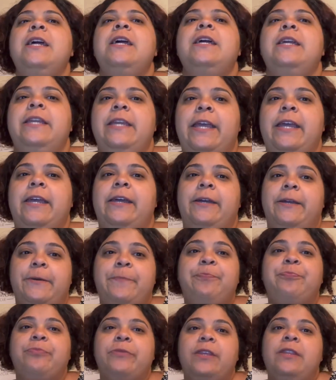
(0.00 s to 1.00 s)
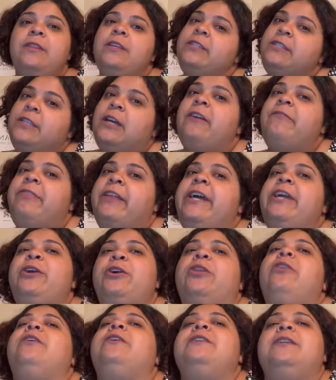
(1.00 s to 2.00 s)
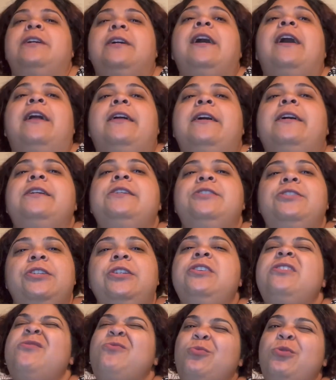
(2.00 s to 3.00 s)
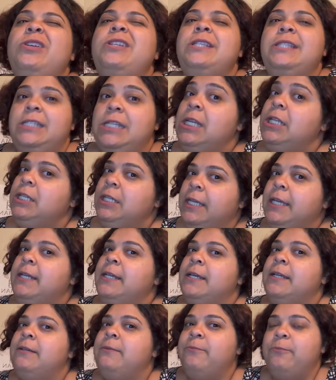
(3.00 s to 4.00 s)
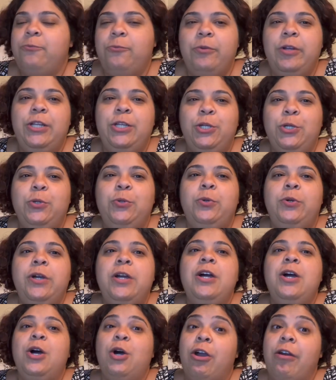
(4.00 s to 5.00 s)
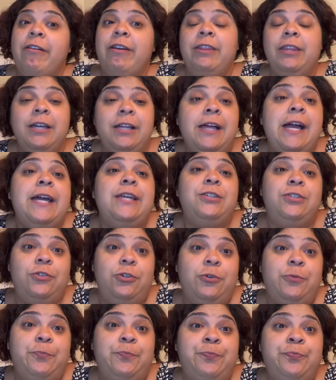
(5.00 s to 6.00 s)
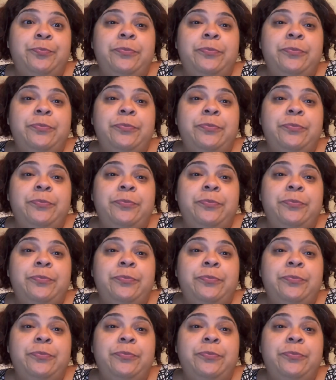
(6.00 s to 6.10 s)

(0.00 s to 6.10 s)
Yeah, the stuff that you learned in college, you will still need it when you are in the classroom.